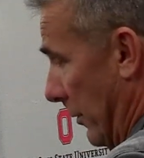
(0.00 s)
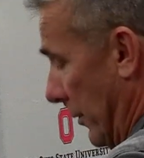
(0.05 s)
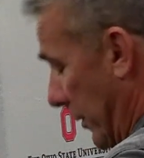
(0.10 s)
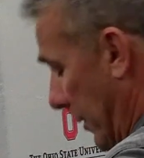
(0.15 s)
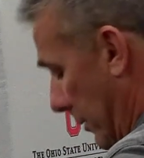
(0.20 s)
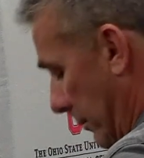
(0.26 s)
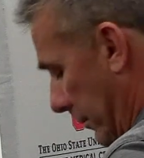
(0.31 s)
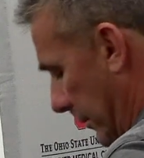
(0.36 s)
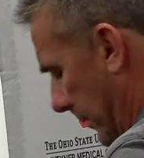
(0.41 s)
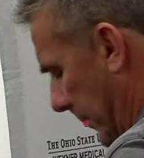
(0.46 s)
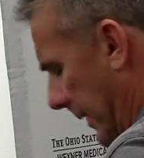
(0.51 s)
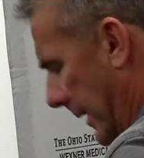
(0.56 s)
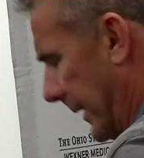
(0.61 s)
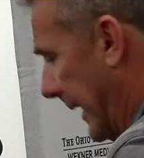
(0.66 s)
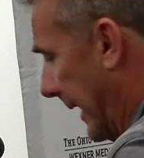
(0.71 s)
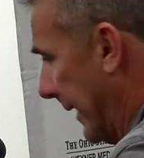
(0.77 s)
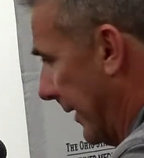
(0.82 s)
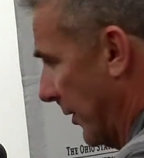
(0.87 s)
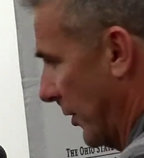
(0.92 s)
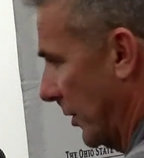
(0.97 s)
So
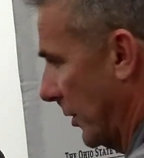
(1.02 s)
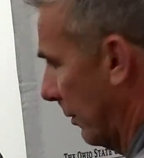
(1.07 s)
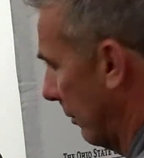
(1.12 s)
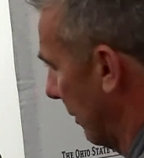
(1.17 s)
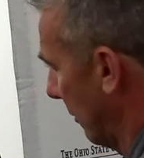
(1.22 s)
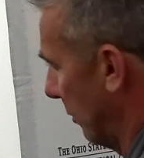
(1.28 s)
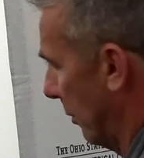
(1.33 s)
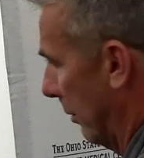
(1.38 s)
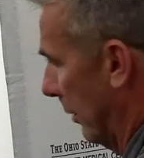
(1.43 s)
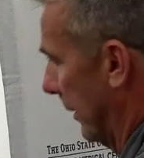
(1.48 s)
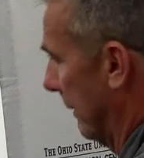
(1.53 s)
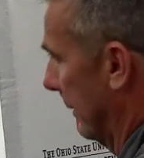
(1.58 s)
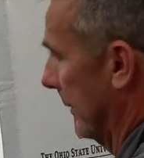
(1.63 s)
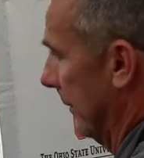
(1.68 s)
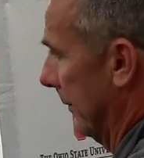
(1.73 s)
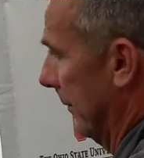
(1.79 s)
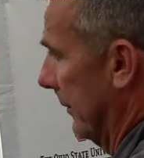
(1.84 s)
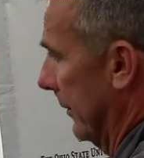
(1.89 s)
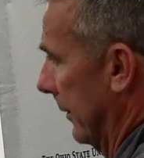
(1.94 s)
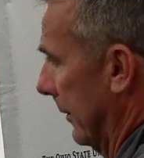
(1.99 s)
that is so important
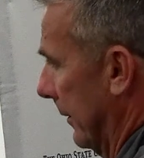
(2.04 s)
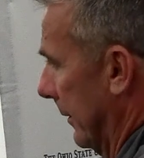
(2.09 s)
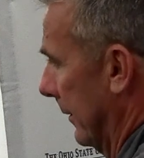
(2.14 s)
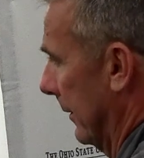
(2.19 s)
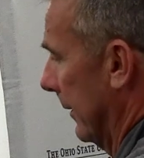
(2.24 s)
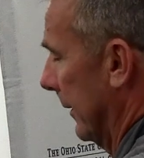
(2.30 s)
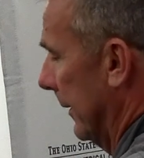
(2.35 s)
for